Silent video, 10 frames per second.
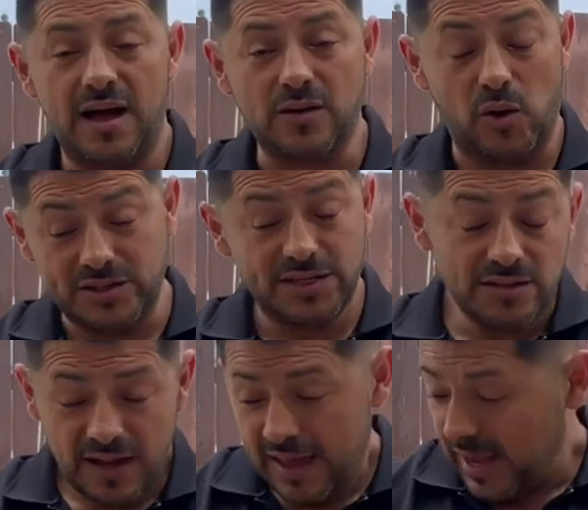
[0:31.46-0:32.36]
cocktail.
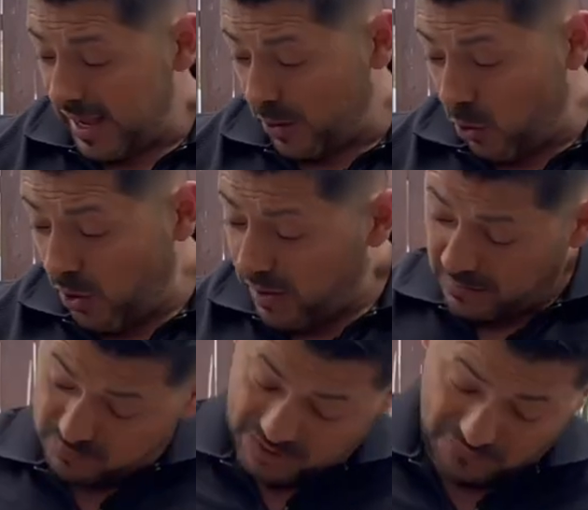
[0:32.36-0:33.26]
Or
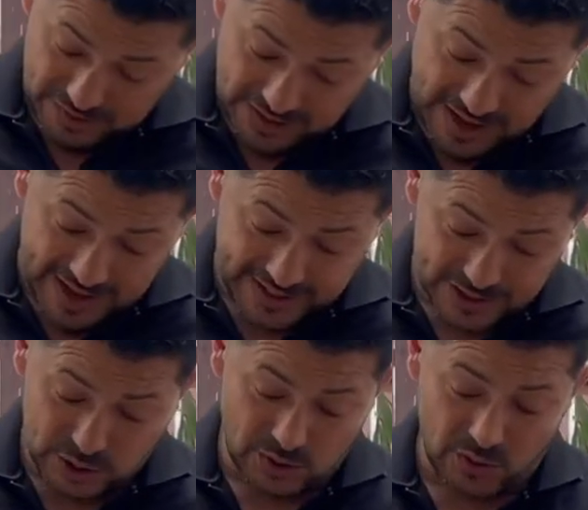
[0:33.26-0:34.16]
definitely I can
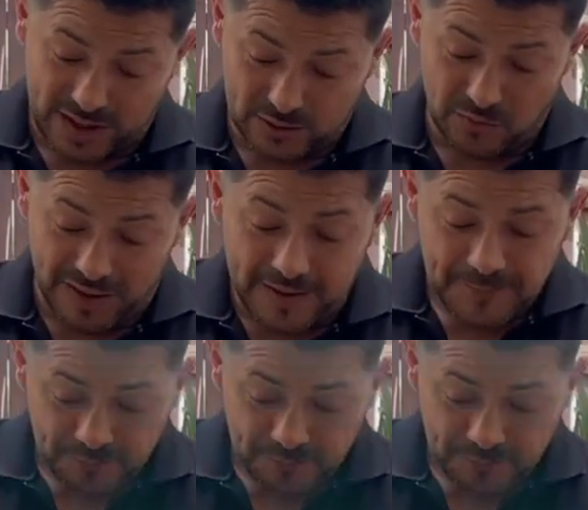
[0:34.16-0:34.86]
show you how to make